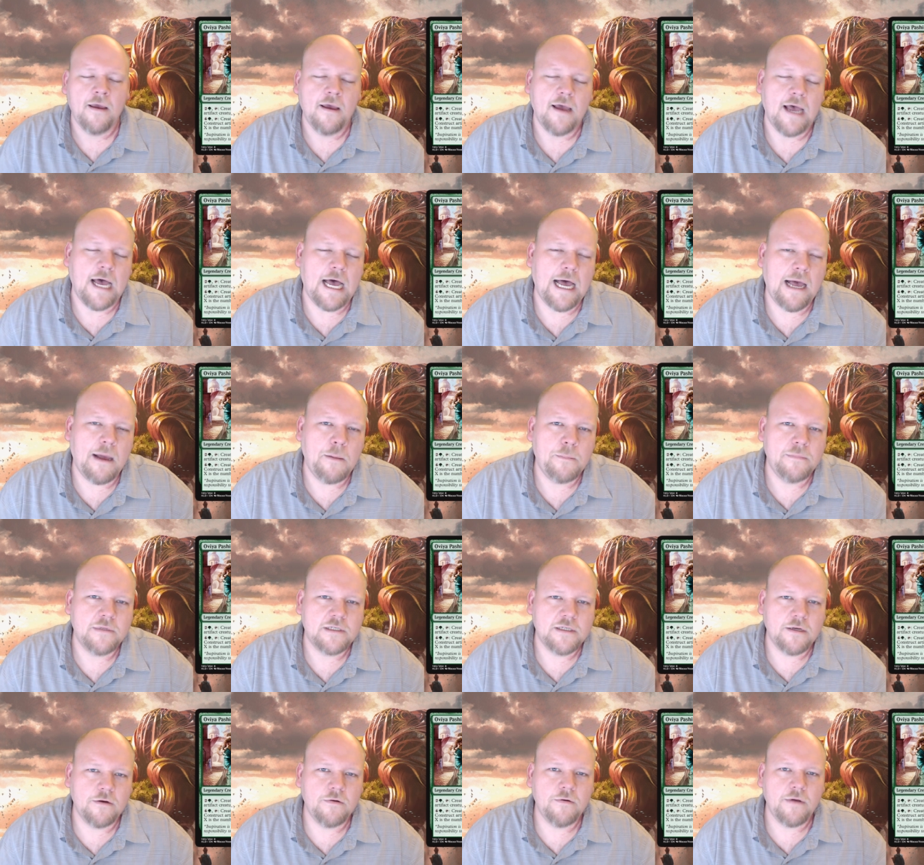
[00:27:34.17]
Um,
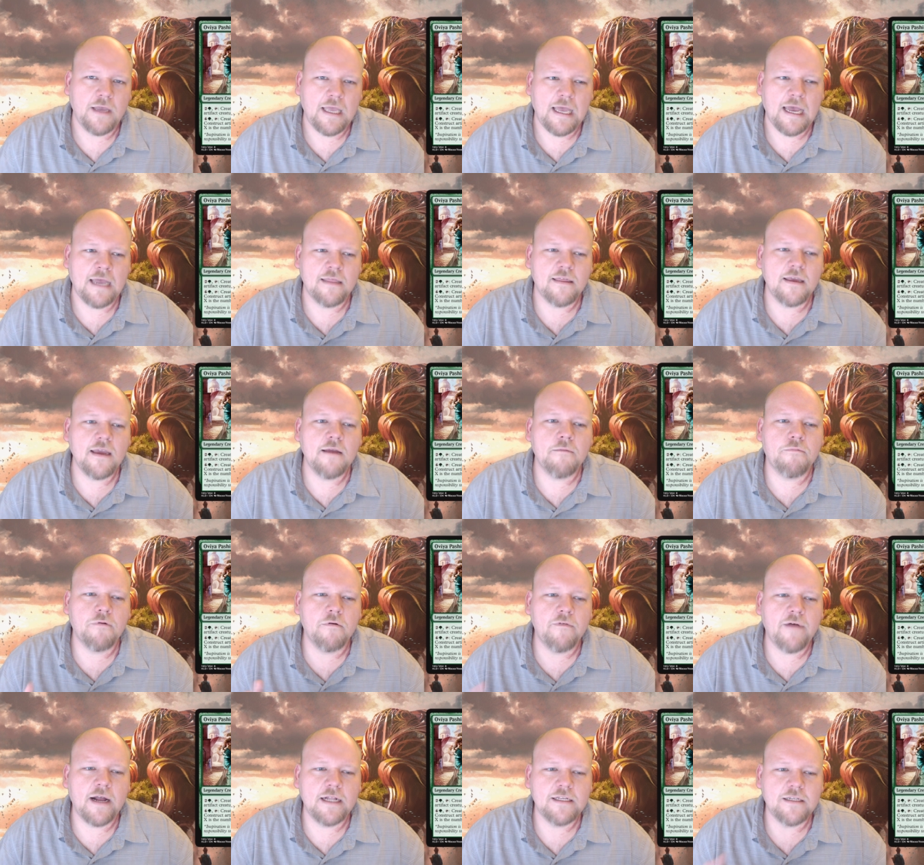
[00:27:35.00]
so I think it
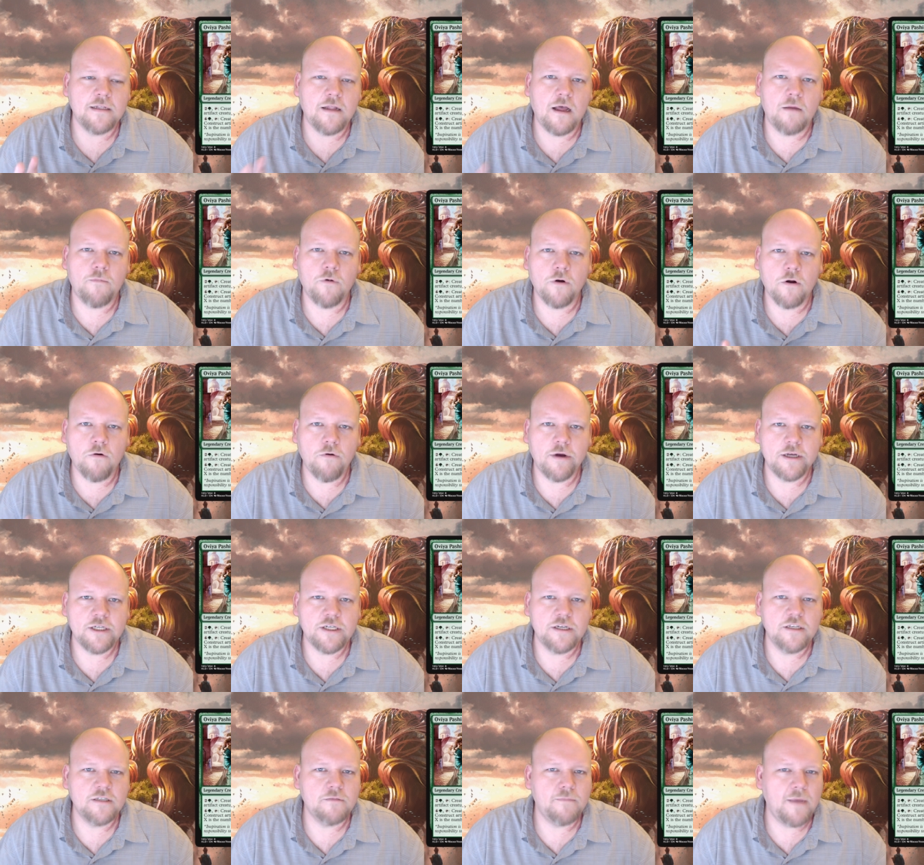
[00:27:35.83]
provides a lot more
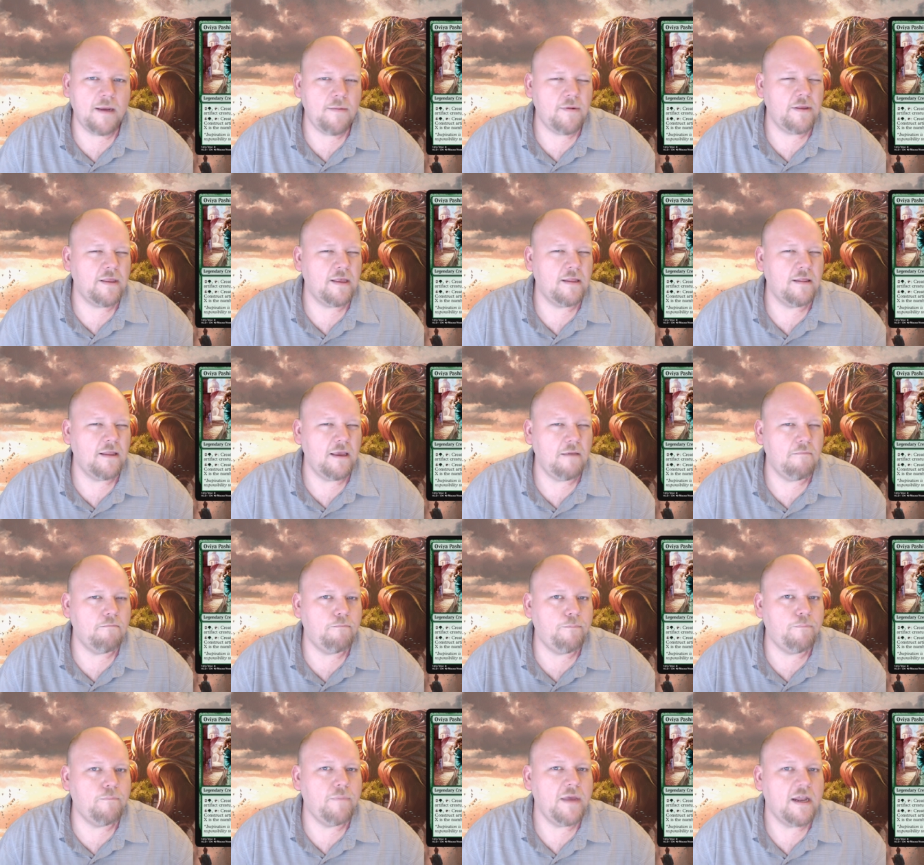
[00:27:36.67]
questions maybe than the
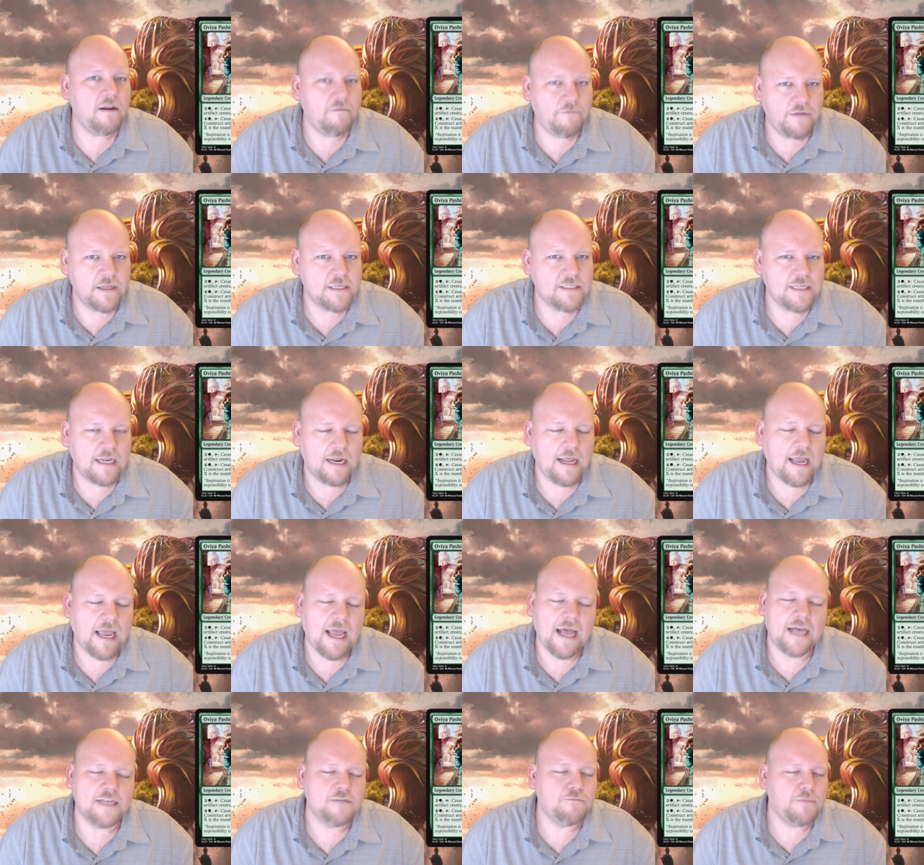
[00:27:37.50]
benefits that it
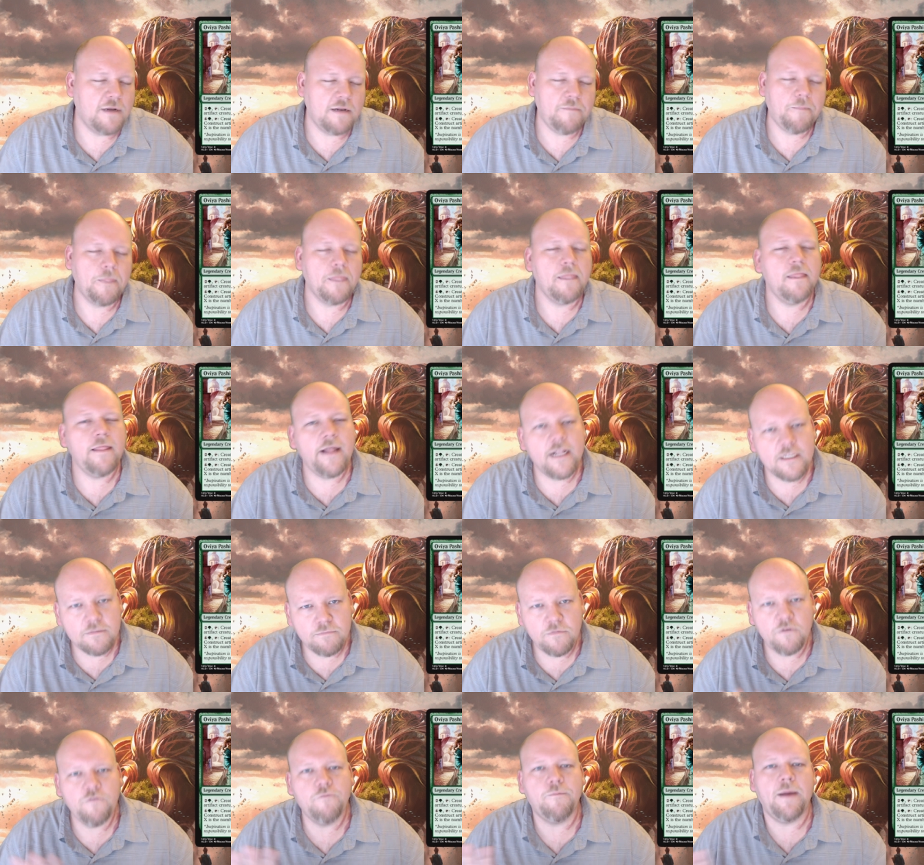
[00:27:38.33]
has. But let's
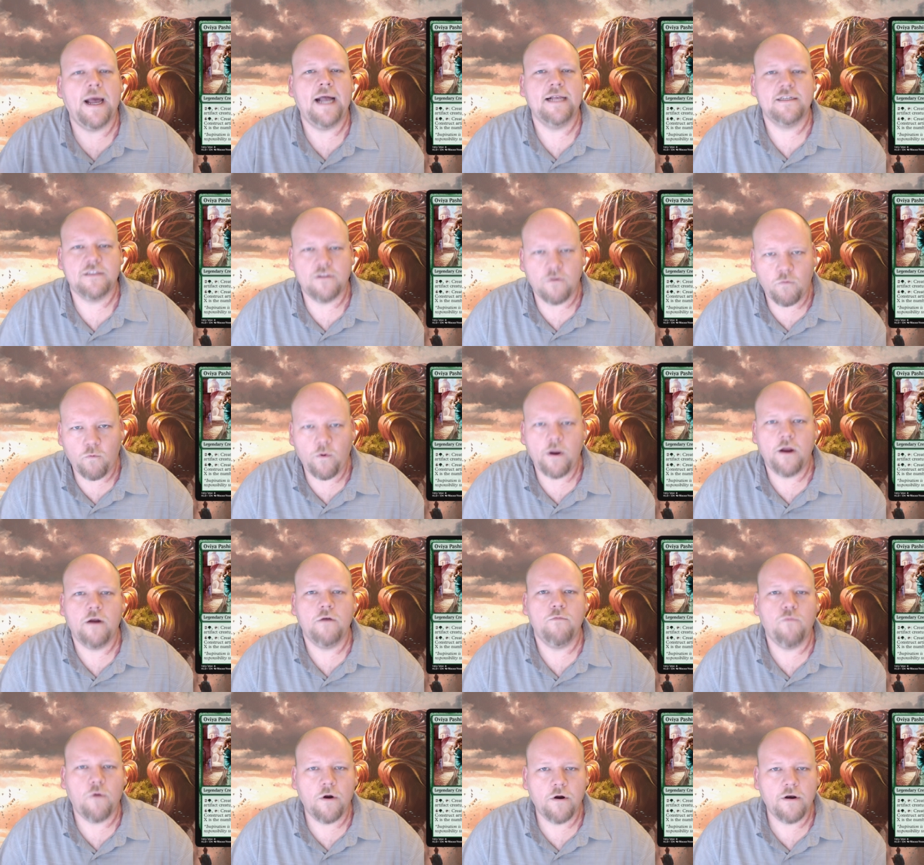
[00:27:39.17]
move past the
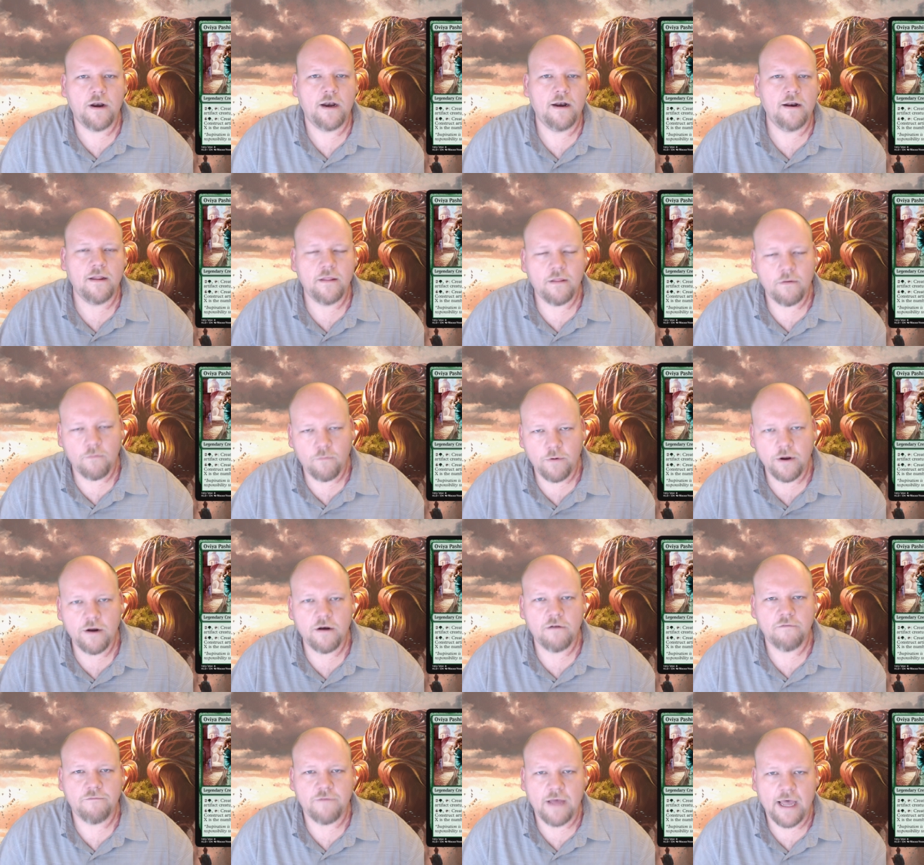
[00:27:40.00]
weird wording and the
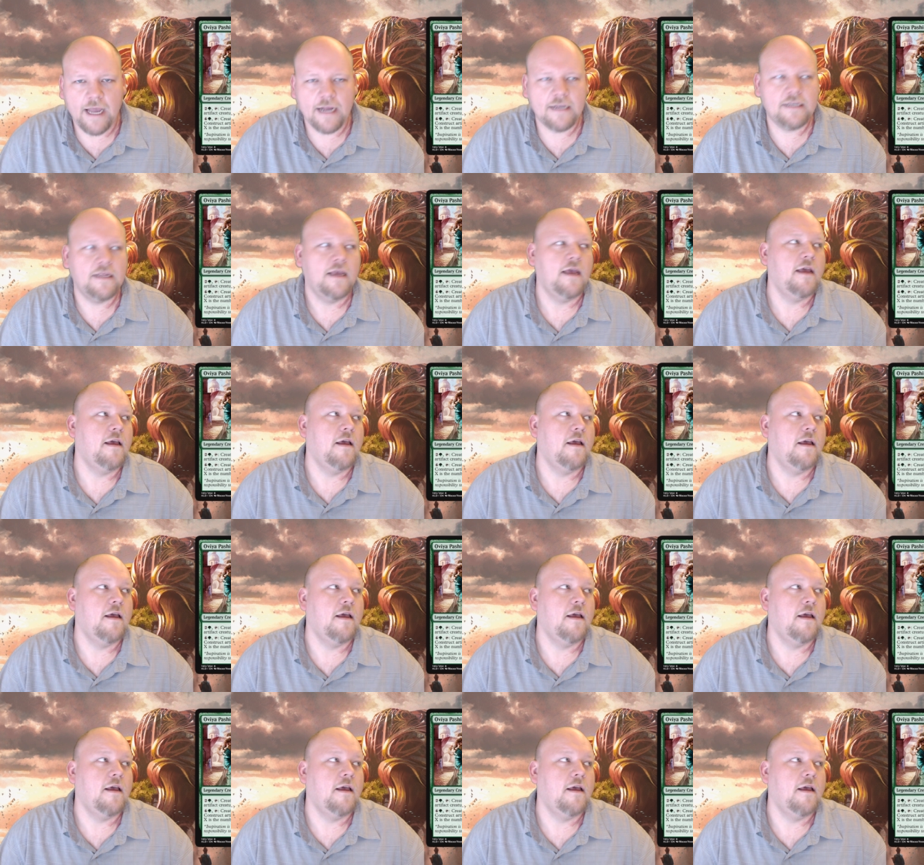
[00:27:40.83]
weird weird effect.